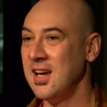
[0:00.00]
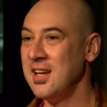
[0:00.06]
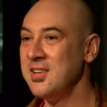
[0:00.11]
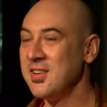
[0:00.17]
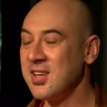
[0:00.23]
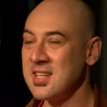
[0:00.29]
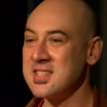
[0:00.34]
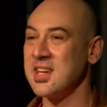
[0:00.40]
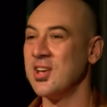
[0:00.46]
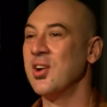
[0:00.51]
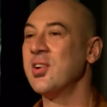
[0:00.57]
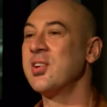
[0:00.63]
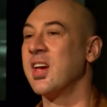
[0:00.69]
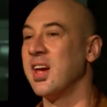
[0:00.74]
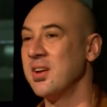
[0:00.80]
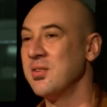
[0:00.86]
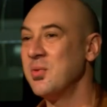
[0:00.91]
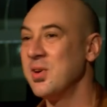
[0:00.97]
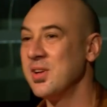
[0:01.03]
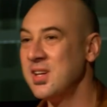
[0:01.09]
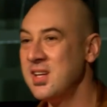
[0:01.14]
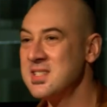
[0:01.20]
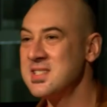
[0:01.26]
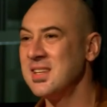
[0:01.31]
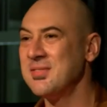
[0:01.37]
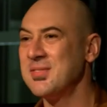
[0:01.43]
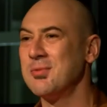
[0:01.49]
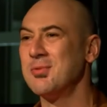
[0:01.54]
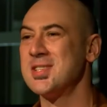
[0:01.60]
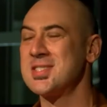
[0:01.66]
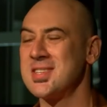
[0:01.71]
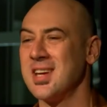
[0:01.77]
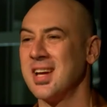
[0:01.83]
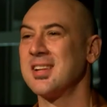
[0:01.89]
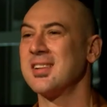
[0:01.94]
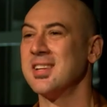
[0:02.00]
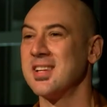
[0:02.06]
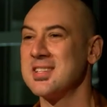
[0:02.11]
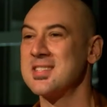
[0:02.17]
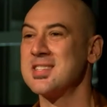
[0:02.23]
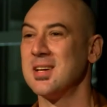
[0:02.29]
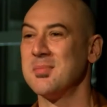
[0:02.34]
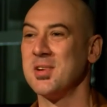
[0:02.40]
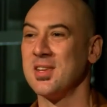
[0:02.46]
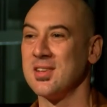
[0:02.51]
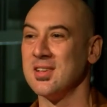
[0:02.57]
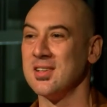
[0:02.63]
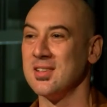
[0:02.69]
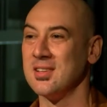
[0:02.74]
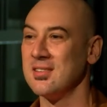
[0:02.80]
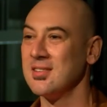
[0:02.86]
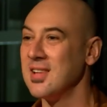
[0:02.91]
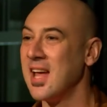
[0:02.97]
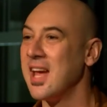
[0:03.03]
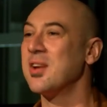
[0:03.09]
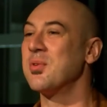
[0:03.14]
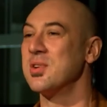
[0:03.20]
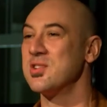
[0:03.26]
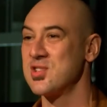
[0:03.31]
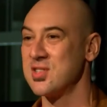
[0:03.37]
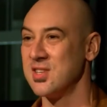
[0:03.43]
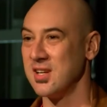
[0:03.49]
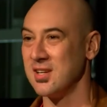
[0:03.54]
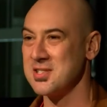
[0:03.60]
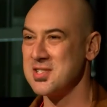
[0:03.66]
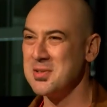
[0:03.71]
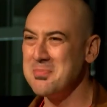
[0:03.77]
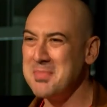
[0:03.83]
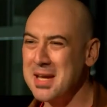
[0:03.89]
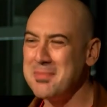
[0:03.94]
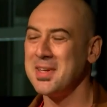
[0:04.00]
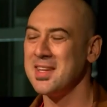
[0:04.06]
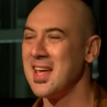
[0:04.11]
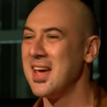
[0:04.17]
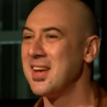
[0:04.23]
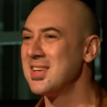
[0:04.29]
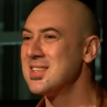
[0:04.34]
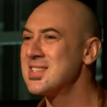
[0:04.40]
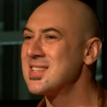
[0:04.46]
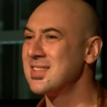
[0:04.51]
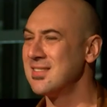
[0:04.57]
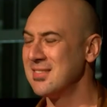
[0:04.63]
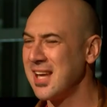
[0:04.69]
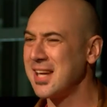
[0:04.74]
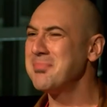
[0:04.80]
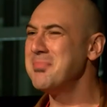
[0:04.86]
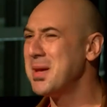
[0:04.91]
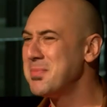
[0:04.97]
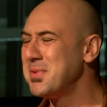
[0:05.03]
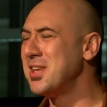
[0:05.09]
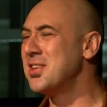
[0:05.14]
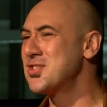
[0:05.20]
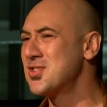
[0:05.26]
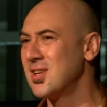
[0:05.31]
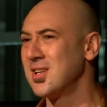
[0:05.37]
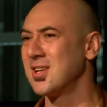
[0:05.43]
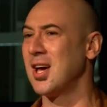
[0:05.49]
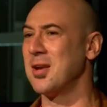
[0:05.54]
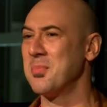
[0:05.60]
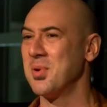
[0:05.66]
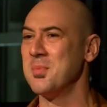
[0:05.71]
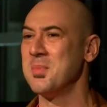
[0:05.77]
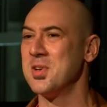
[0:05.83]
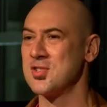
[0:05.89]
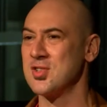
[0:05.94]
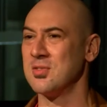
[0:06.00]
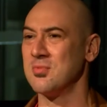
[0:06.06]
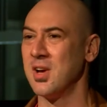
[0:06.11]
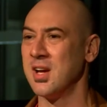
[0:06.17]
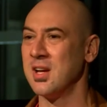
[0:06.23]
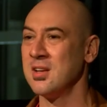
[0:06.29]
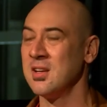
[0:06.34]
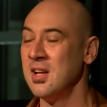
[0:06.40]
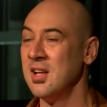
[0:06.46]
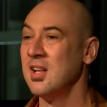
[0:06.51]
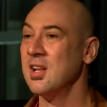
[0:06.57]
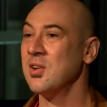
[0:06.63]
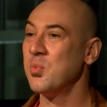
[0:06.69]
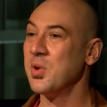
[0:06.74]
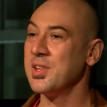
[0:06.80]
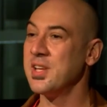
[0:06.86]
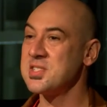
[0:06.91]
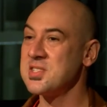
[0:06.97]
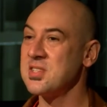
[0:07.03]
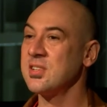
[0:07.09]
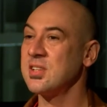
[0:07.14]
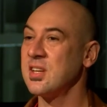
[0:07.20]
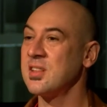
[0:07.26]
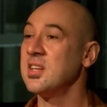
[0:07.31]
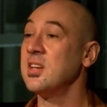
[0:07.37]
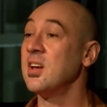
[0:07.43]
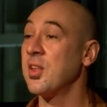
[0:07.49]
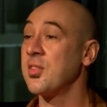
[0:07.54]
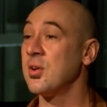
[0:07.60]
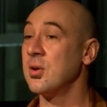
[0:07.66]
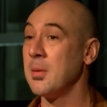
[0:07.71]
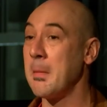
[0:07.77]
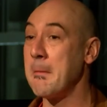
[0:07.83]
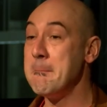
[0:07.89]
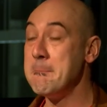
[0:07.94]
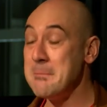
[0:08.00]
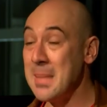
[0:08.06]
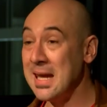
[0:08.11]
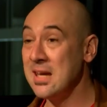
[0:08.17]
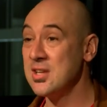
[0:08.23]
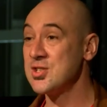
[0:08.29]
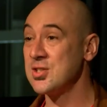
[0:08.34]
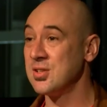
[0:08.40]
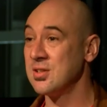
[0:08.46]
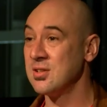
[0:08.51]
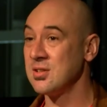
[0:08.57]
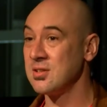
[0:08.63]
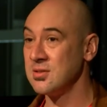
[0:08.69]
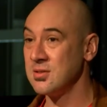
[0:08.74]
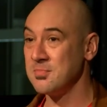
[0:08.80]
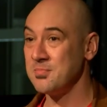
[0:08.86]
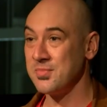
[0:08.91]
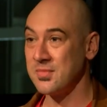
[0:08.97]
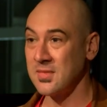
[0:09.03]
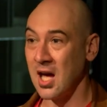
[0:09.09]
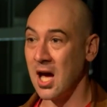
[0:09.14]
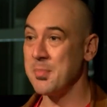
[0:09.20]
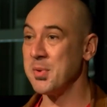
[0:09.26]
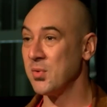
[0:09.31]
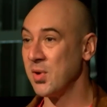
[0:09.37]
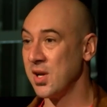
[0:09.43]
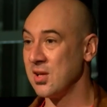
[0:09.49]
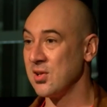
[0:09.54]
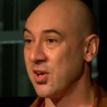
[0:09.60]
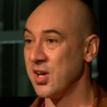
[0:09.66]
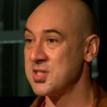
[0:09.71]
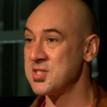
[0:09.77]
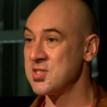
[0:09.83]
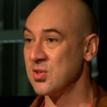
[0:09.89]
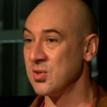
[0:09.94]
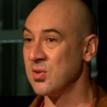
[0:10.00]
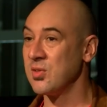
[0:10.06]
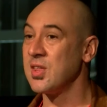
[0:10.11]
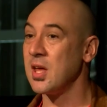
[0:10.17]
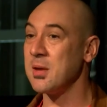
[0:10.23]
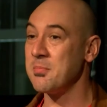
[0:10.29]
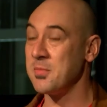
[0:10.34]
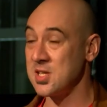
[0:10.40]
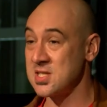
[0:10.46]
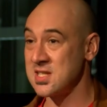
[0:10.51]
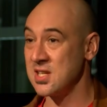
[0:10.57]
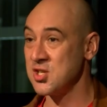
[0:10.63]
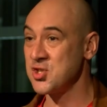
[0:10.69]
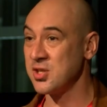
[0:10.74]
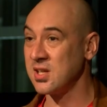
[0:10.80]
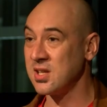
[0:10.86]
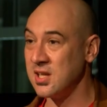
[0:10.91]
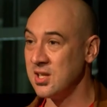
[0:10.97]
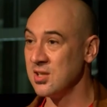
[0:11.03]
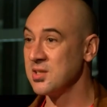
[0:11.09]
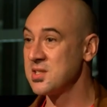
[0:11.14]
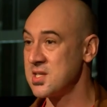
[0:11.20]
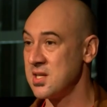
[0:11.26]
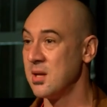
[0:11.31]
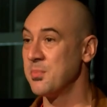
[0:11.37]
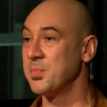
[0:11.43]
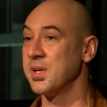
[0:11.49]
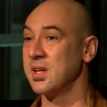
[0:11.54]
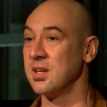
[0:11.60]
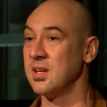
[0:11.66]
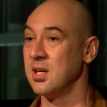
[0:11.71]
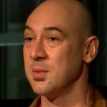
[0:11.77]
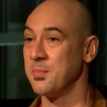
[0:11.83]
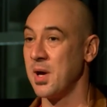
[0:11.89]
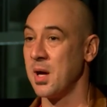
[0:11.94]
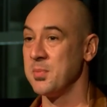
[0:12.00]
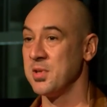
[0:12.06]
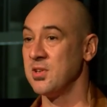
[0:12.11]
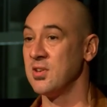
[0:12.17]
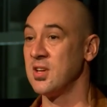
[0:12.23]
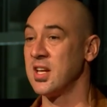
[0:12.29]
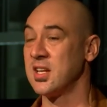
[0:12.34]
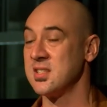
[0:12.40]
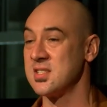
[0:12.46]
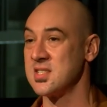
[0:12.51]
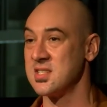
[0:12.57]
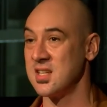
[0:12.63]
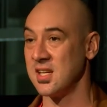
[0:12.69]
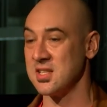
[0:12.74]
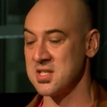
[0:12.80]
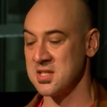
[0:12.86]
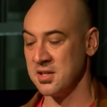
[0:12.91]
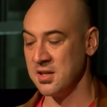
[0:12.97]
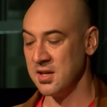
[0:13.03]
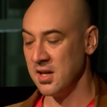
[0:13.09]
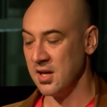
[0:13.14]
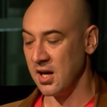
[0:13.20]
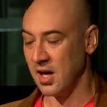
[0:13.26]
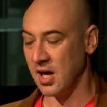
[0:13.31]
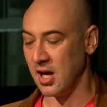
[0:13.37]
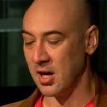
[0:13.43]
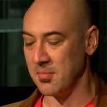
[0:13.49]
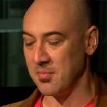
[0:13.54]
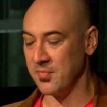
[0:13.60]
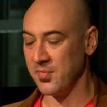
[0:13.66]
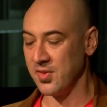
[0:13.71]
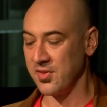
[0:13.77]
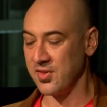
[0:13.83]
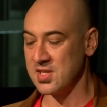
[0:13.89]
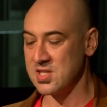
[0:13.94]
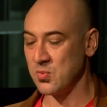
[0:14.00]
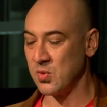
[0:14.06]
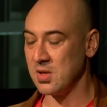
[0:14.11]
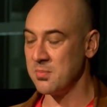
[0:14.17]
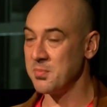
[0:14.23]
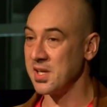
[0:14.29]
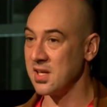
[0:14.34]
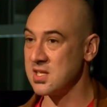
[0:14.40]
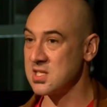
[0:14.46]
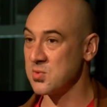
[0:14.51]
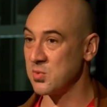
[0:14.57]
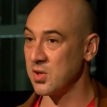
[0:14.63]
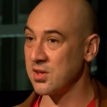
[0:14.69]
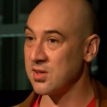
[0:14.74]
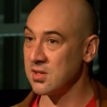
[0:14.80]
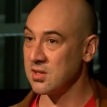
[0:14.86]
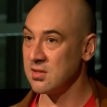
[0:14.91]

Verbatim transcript: And you could say, okay, well, he's even recycling some of the language there. So maybe that is, like, maybe he should have gotten permission, right? Well, let's look at the other major copyright lawsuit that essentially killed sampling in hip hop in the United States. Um, this one begins with.